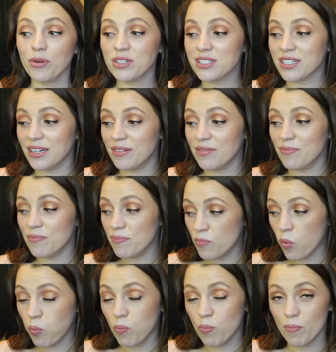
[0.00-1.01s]
was
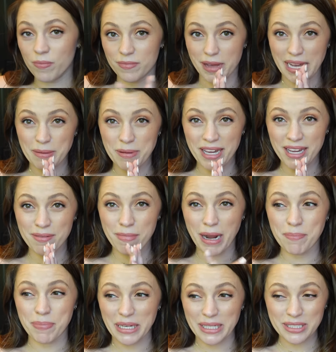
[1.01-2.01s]
maybe
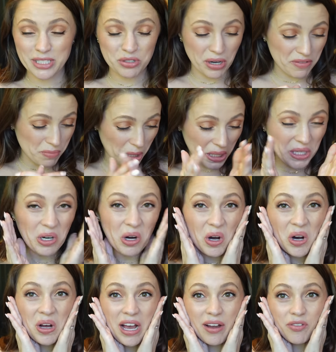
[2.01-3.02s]
my biggest Thrive Market
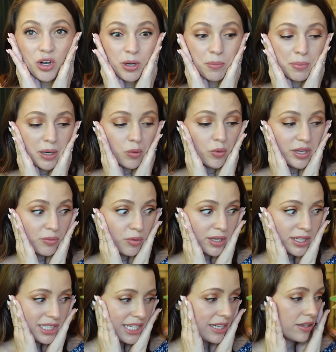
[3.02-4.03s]
haul ever, but we
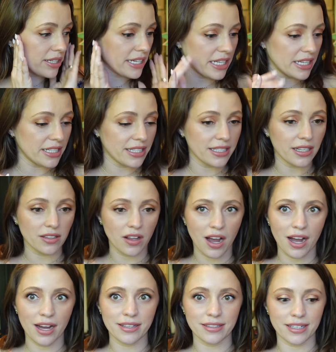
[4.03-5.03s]
really needed a
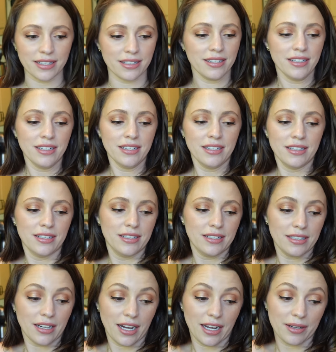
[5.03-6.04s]
lot, and then
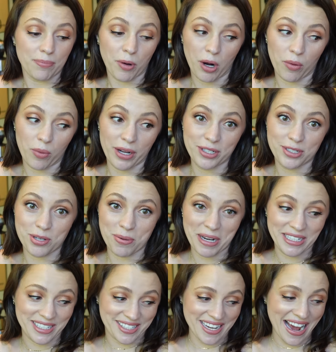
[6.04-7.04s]
I bought way too
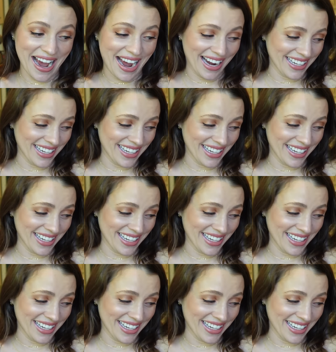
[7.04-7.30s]
many snacks.